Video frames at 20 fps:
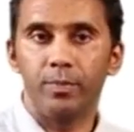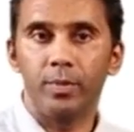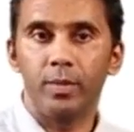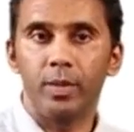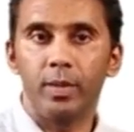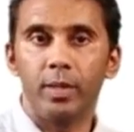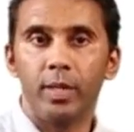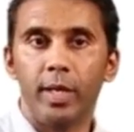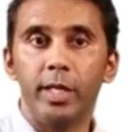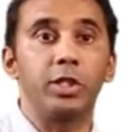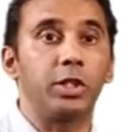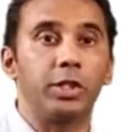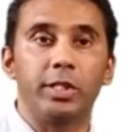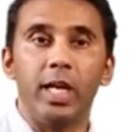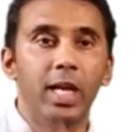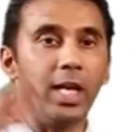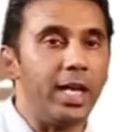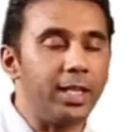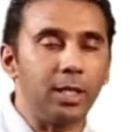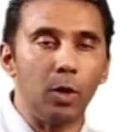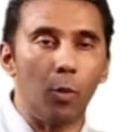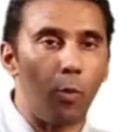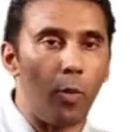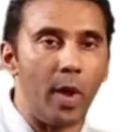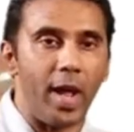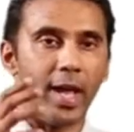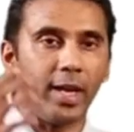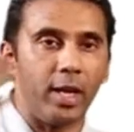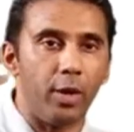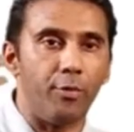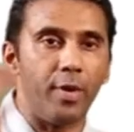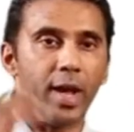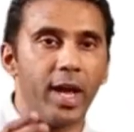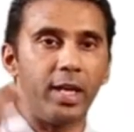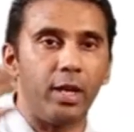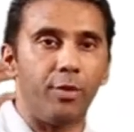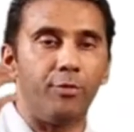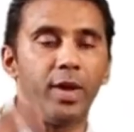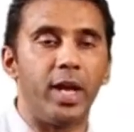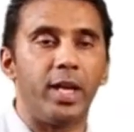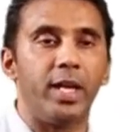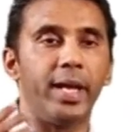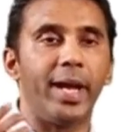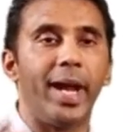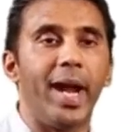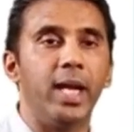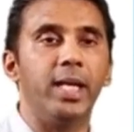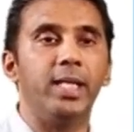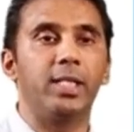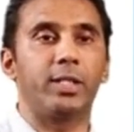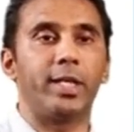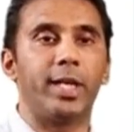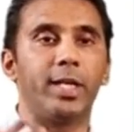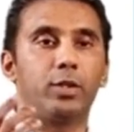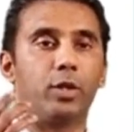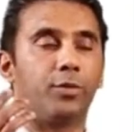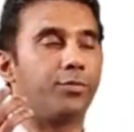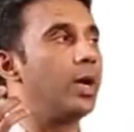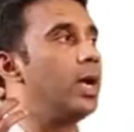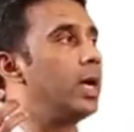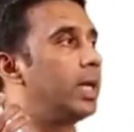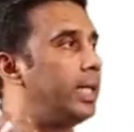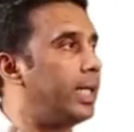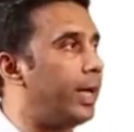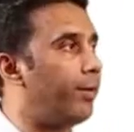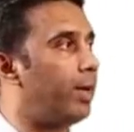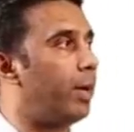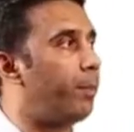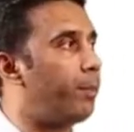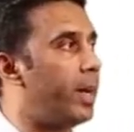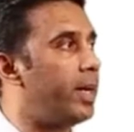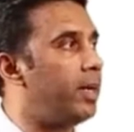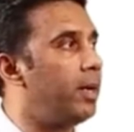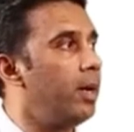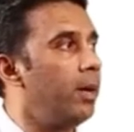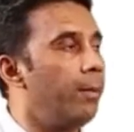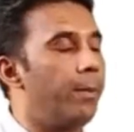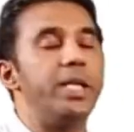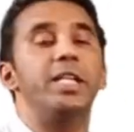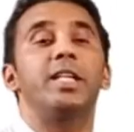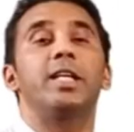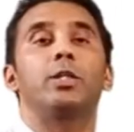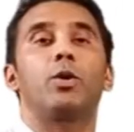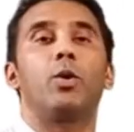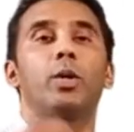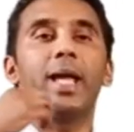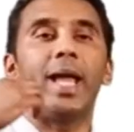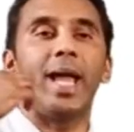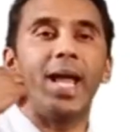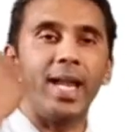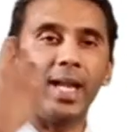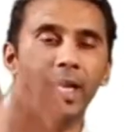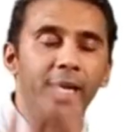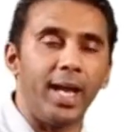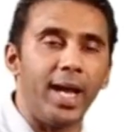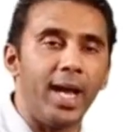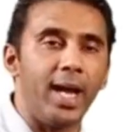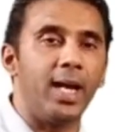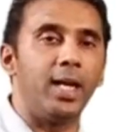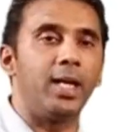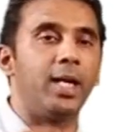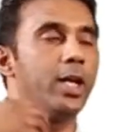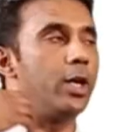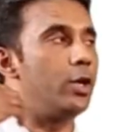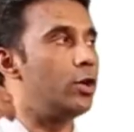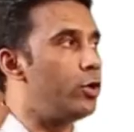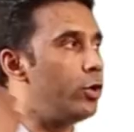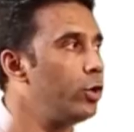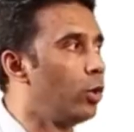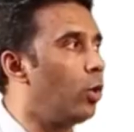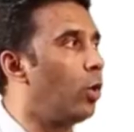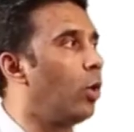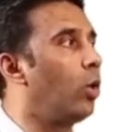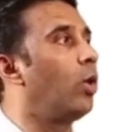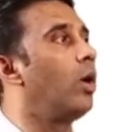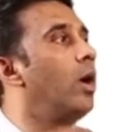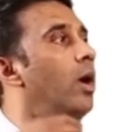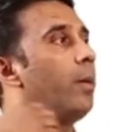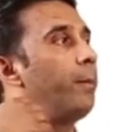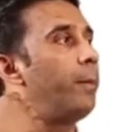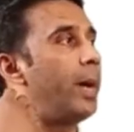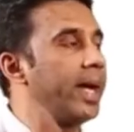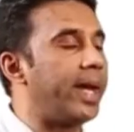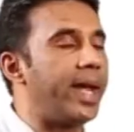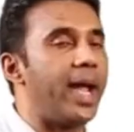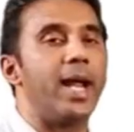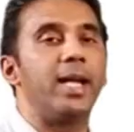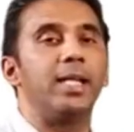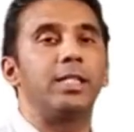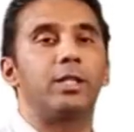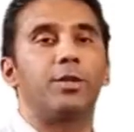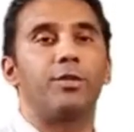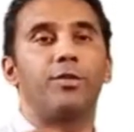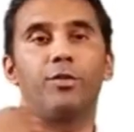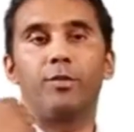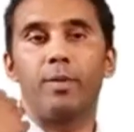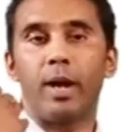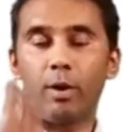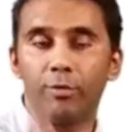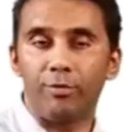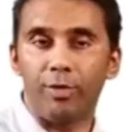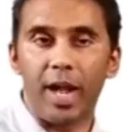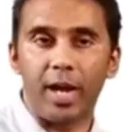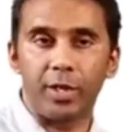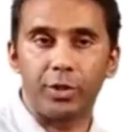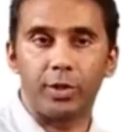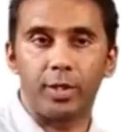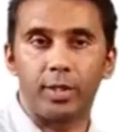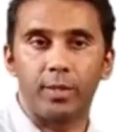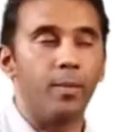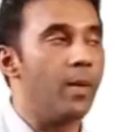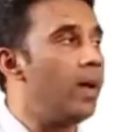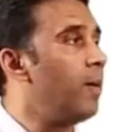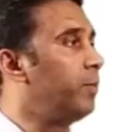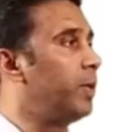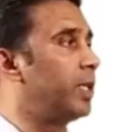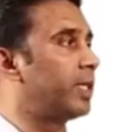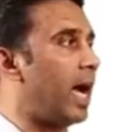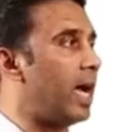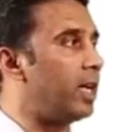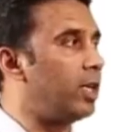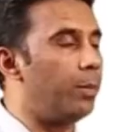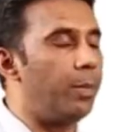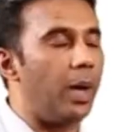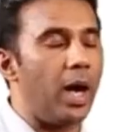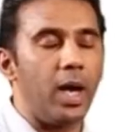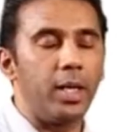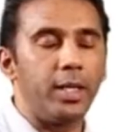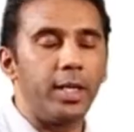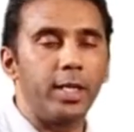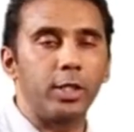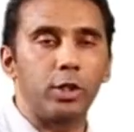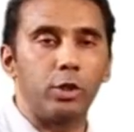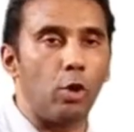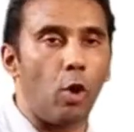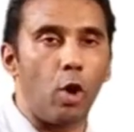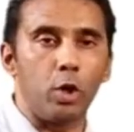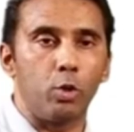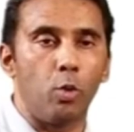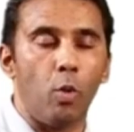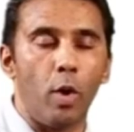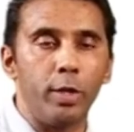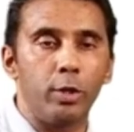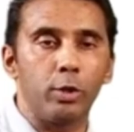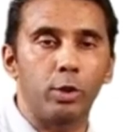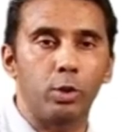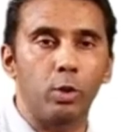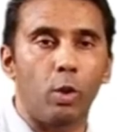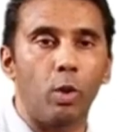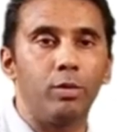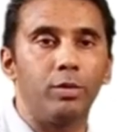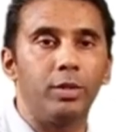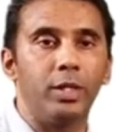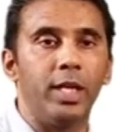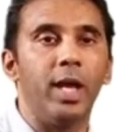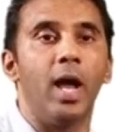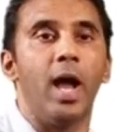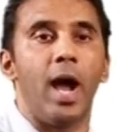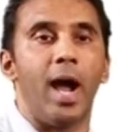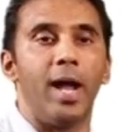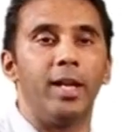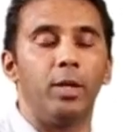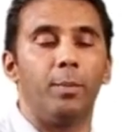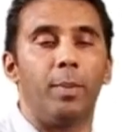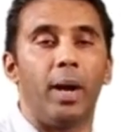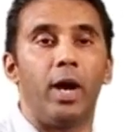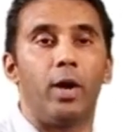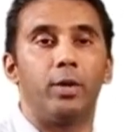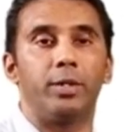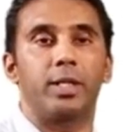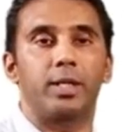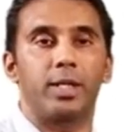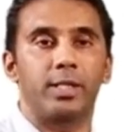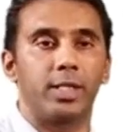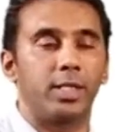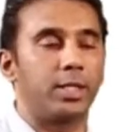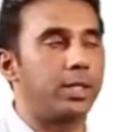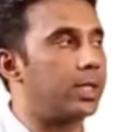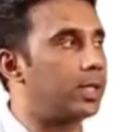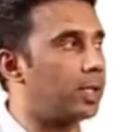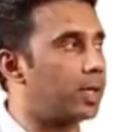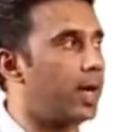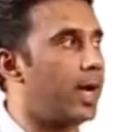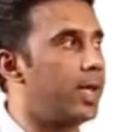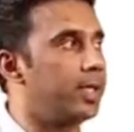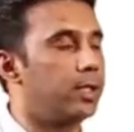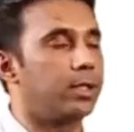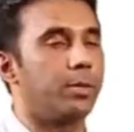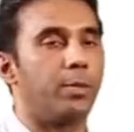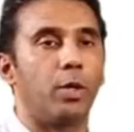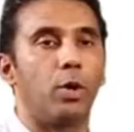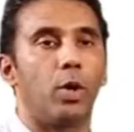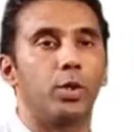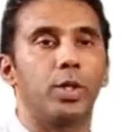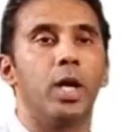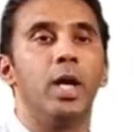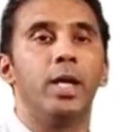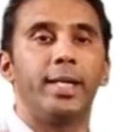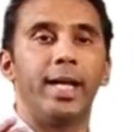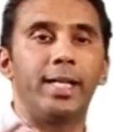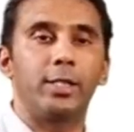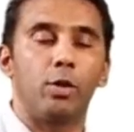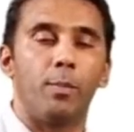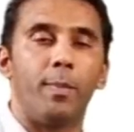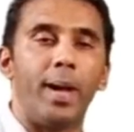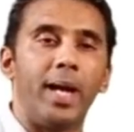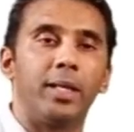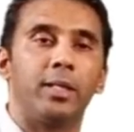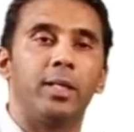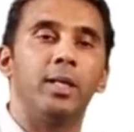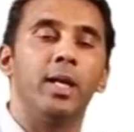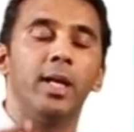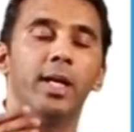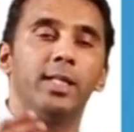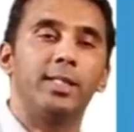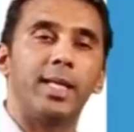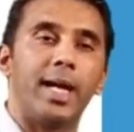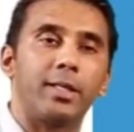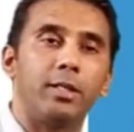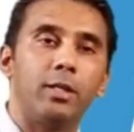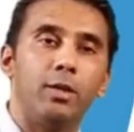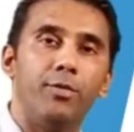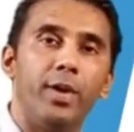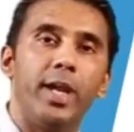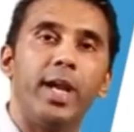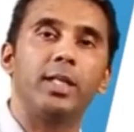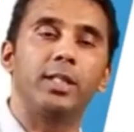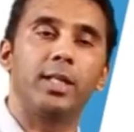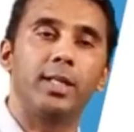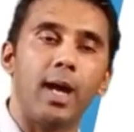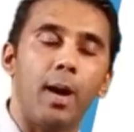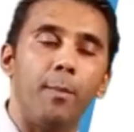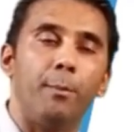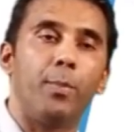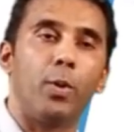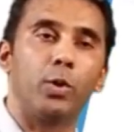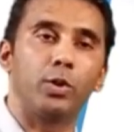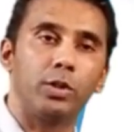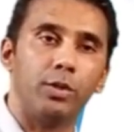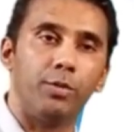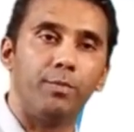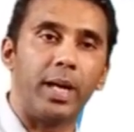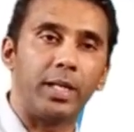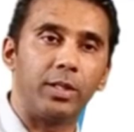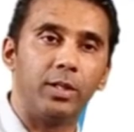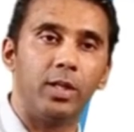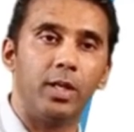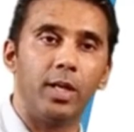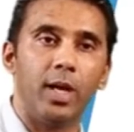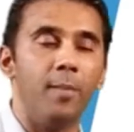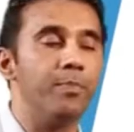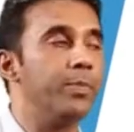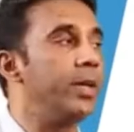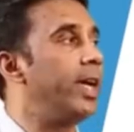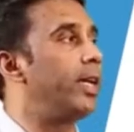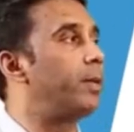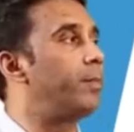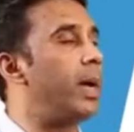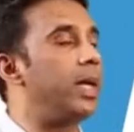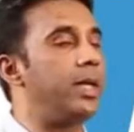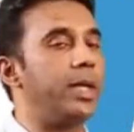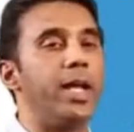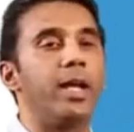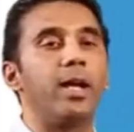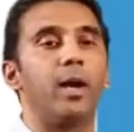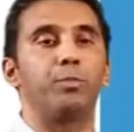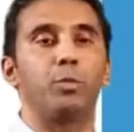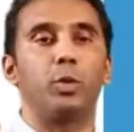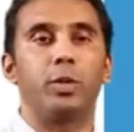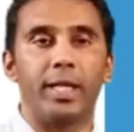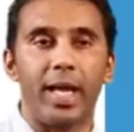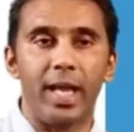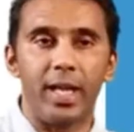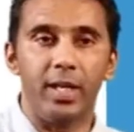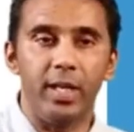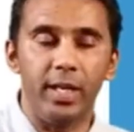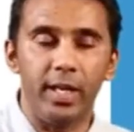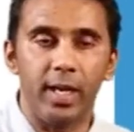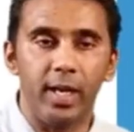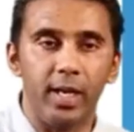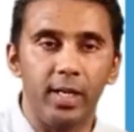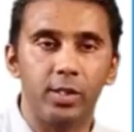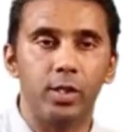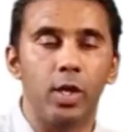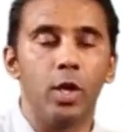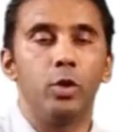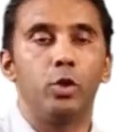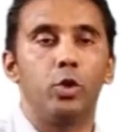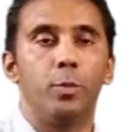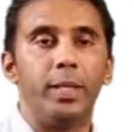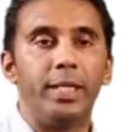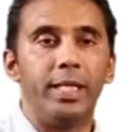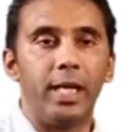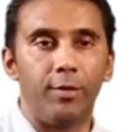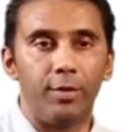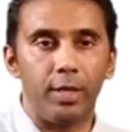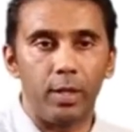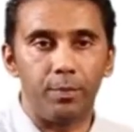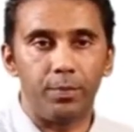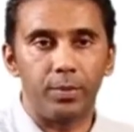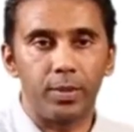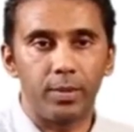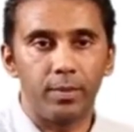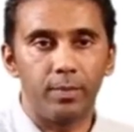It's still in the very early stage of development, but it has got entirely new mechanism of action. This antibiotic is not going to solve the antibiotic resistance crisis because Teixobactin is active against gram-positive bacteria. It may take up to 10 years to be developed.